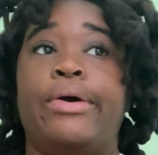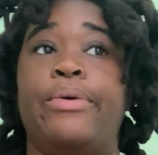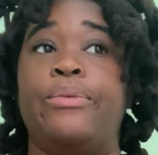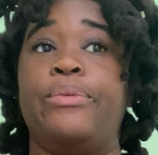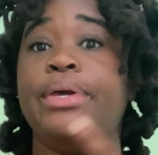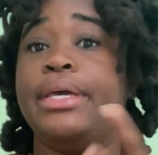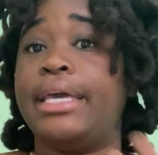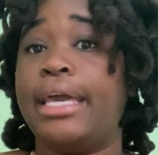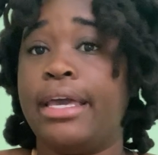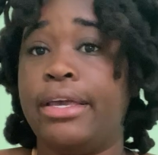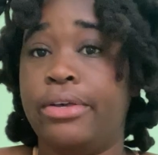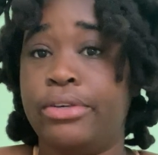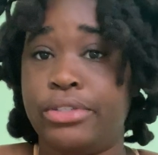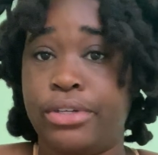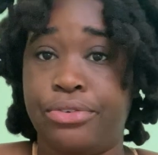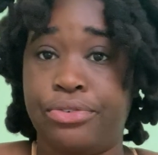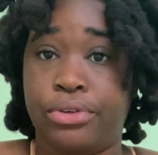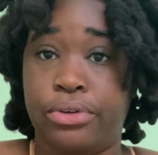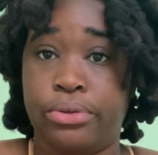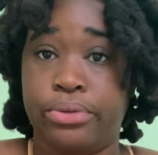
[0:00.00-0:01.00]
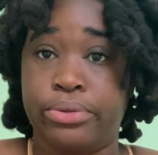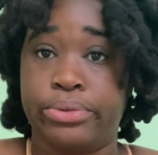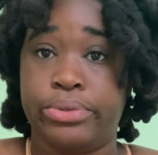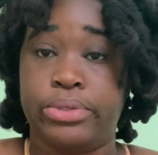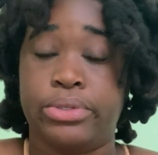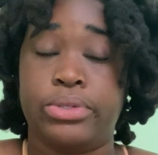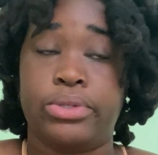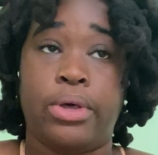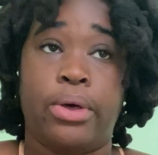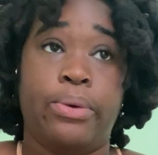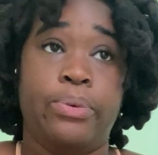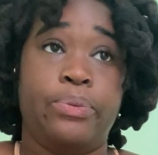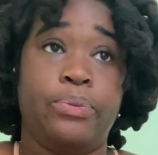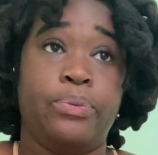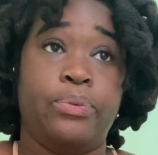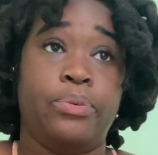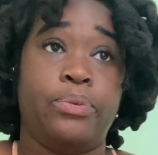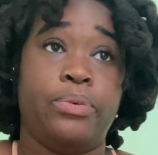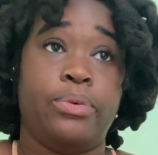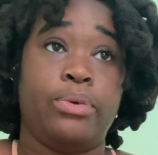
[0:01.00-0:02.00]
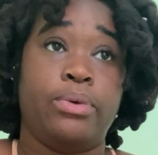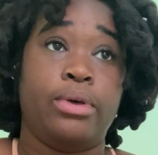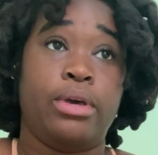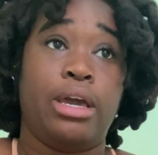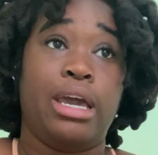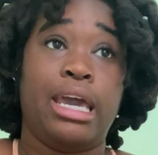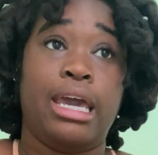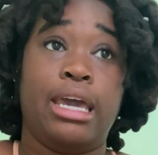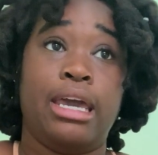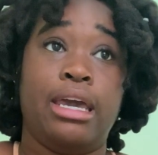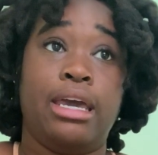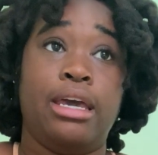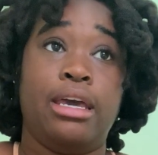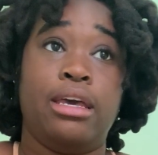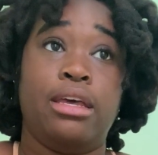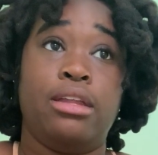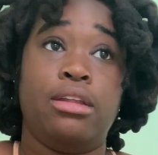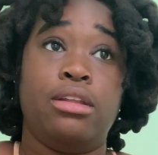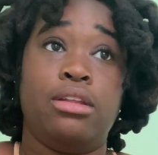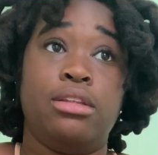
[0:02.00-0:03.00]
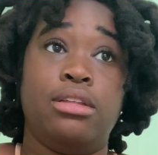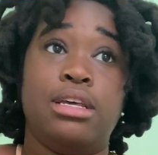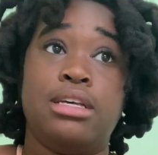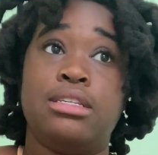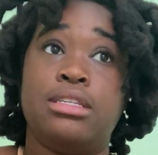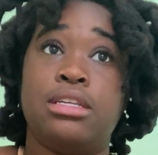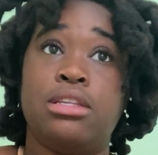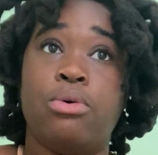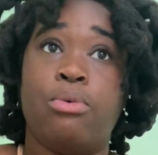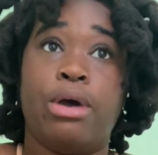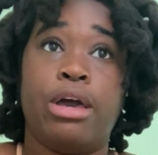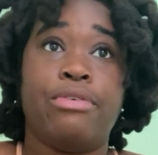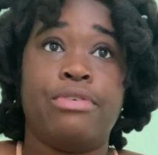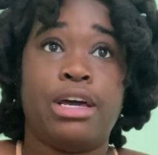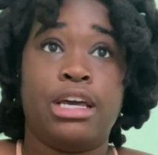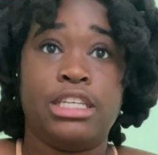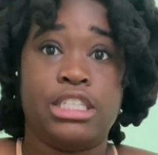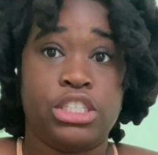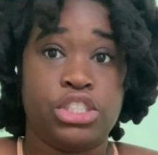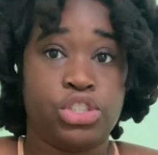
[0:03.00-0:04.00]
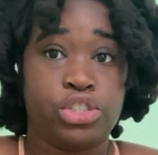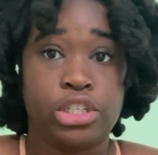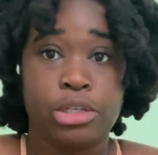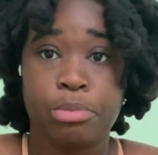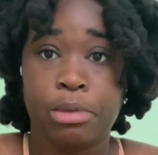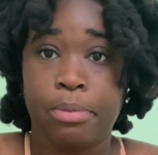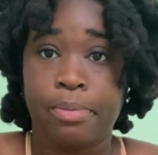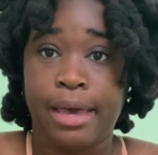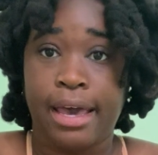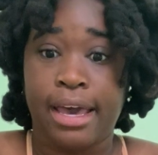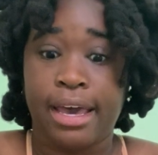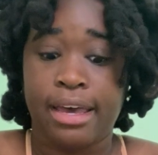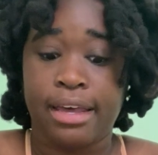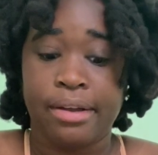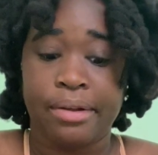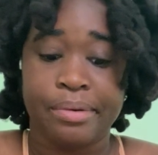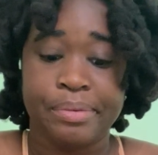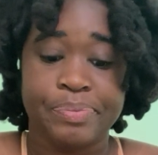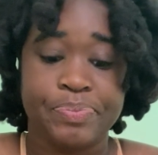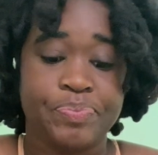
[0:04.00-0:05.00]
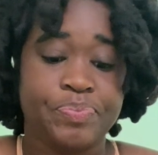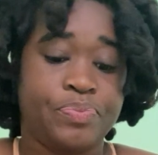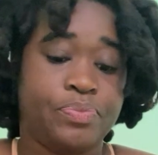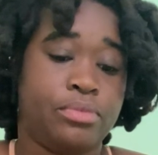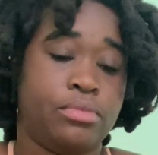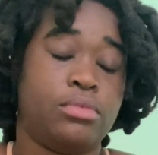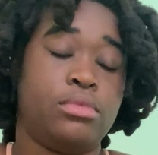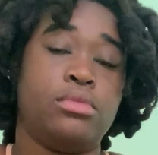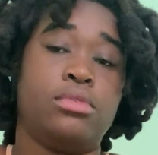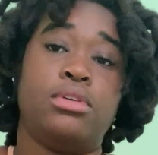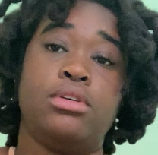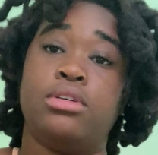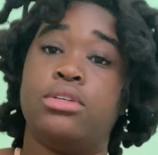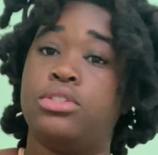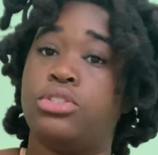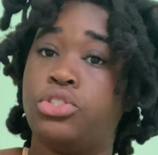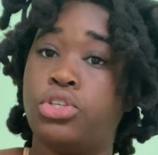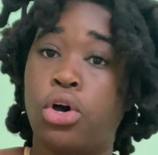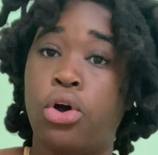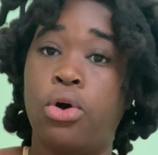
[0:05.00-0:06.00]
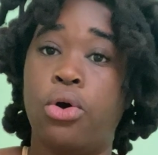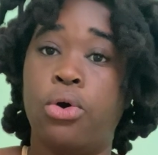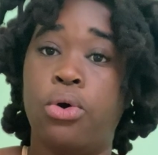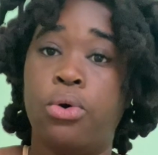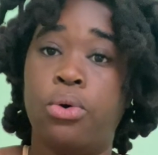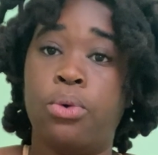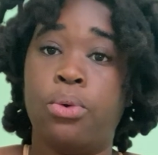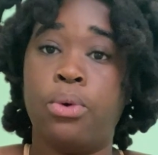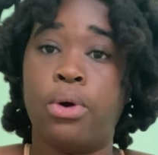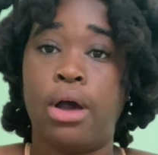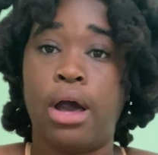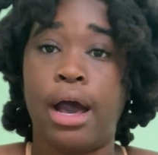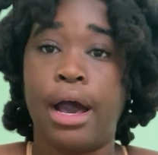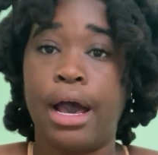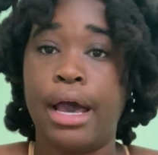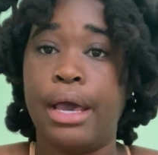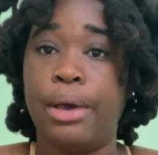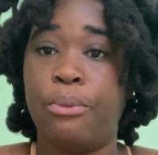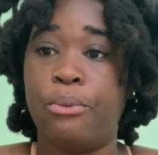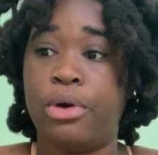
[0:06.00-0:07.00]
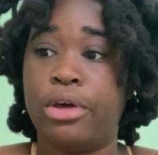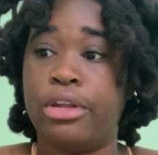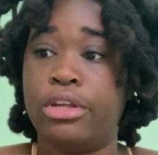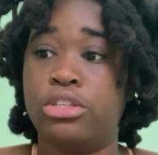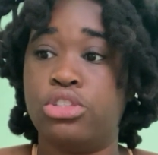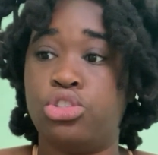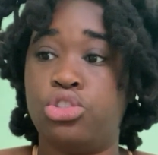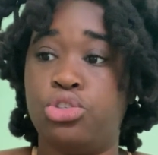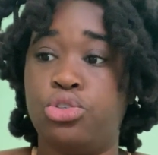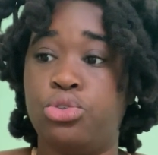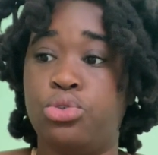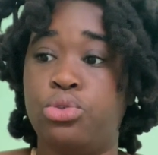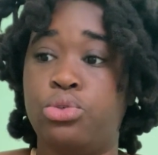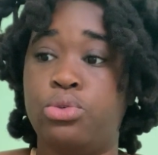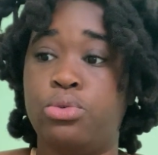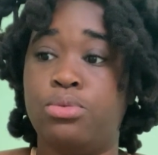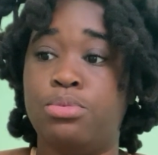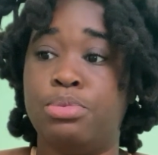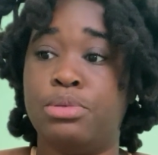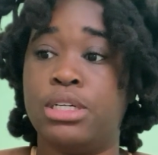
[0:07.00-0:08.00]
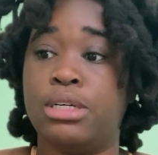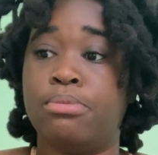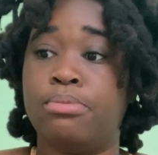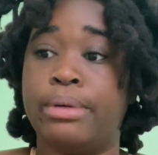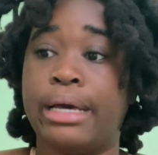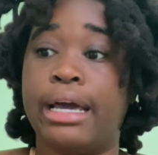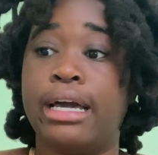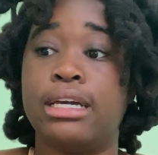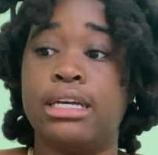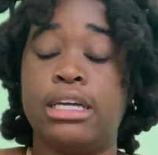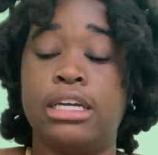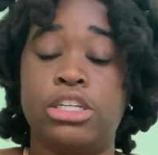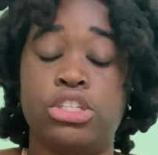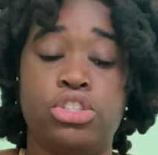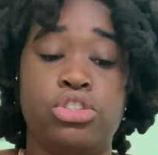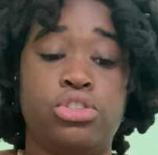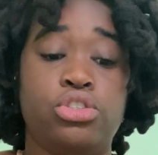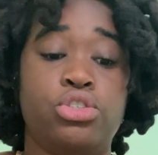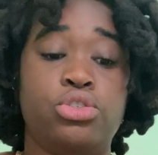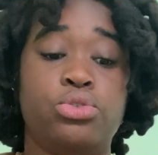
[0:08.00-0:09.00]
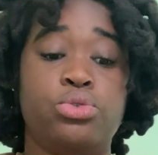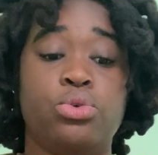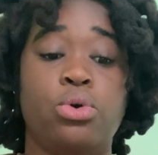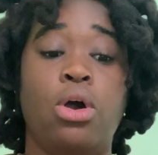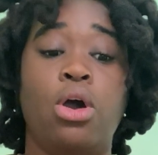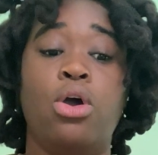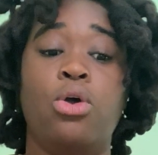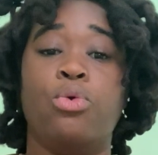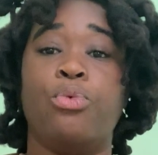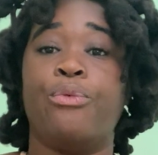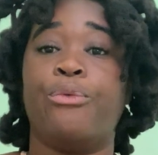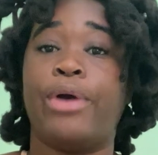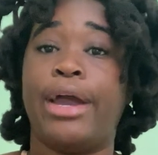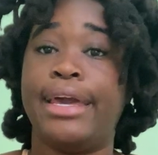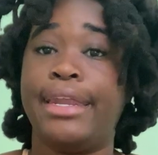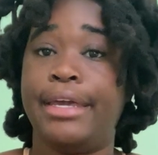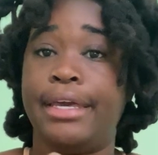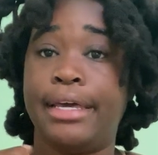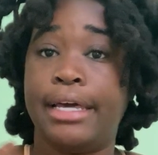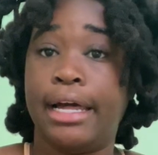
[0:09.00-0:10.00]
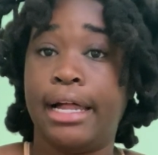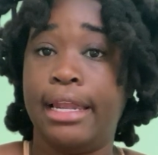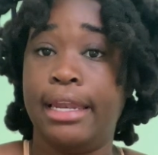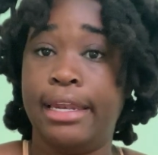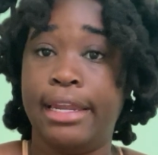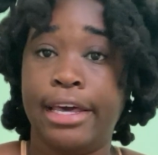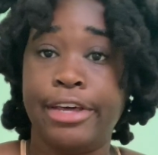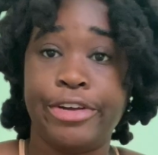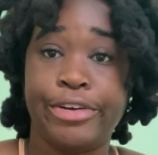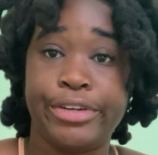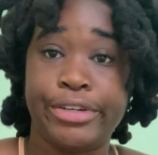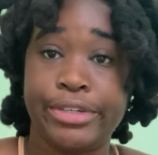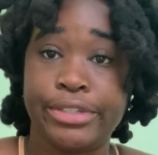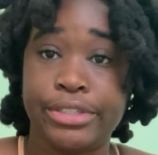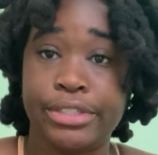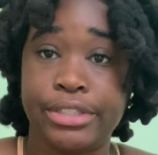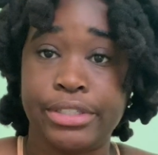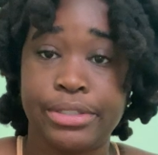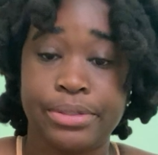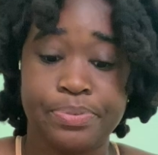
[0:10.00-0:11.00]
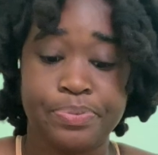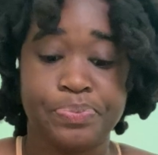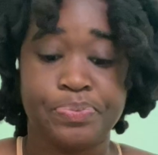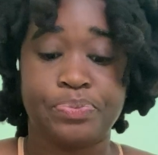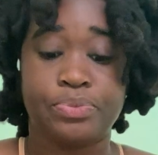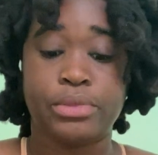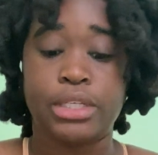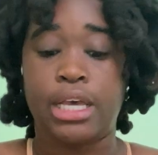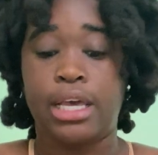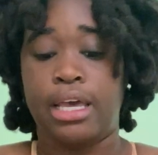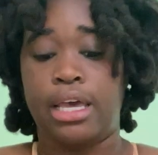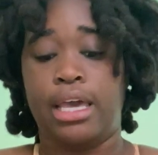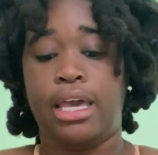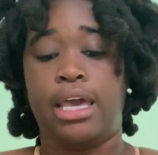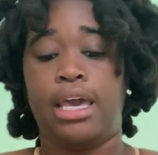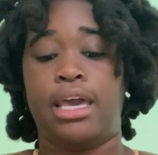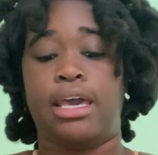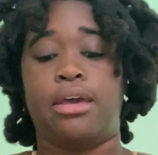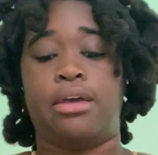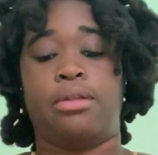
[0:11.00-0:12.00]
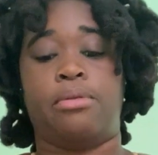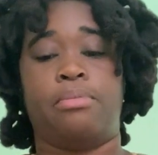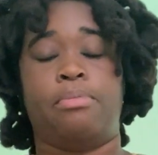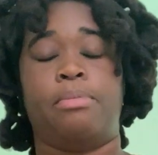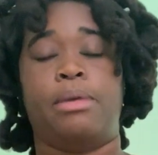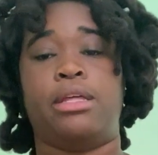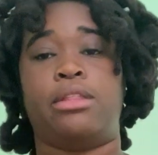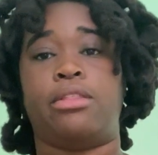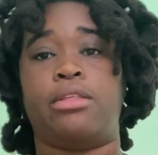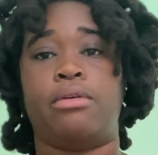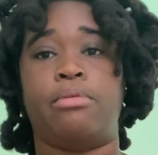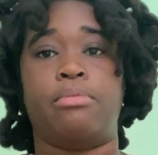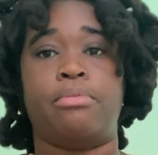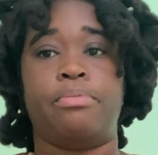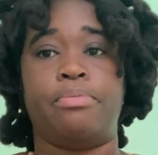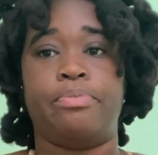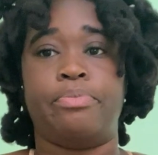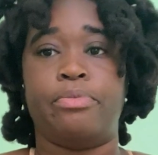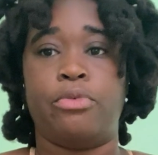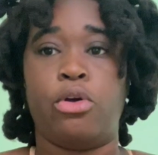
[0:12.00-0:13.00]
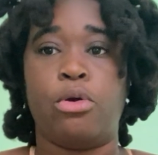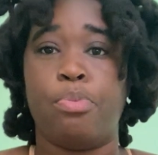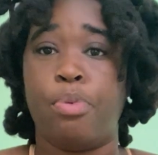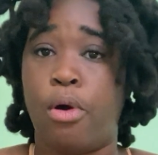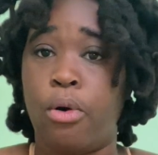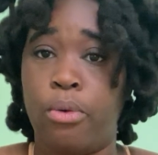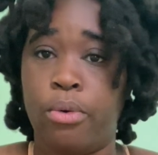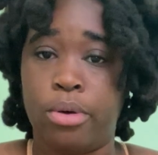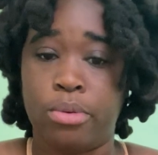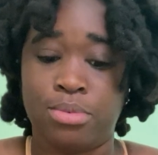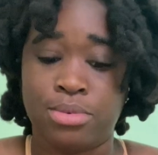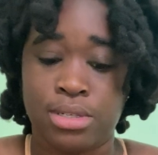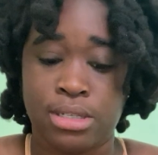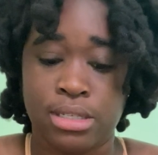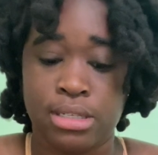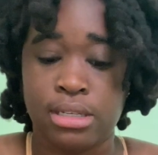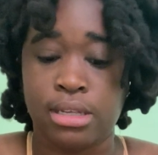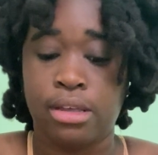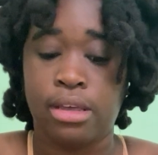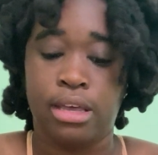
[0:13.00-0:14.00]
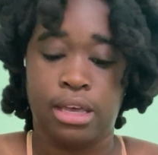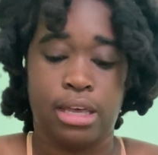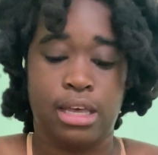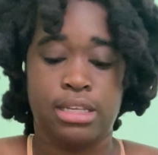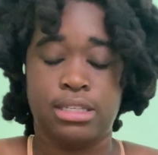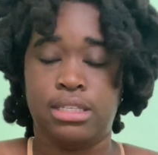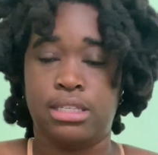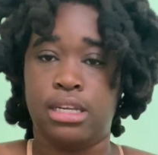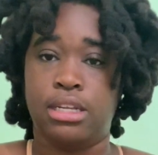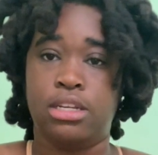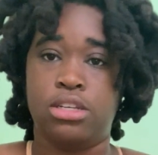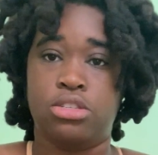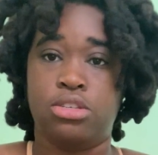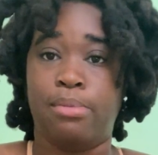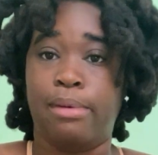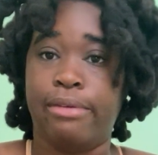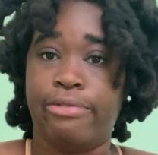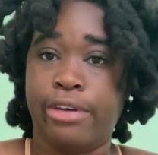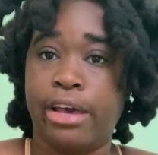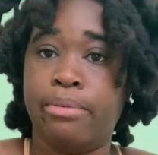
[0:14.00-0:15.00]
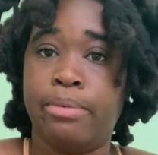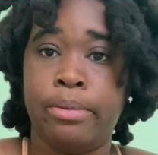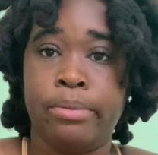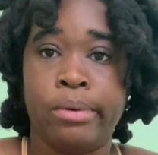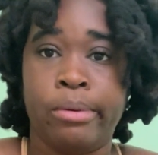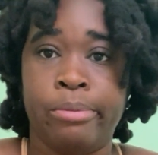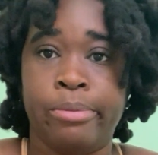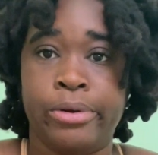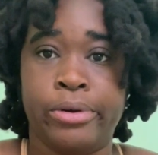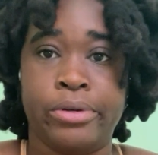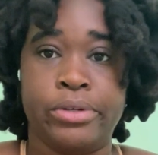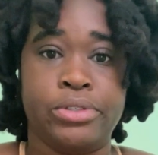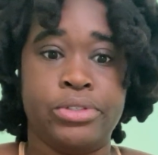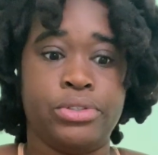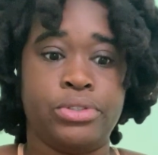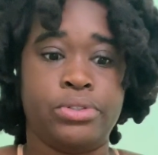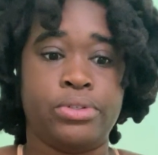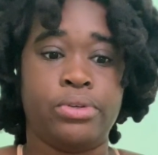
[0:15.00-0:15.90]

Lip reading: We can't use our phones, and they said the Wi-Fi is extremely bad. So I wanted to bring back into writing letters and make them, or poems, and send it to my family members.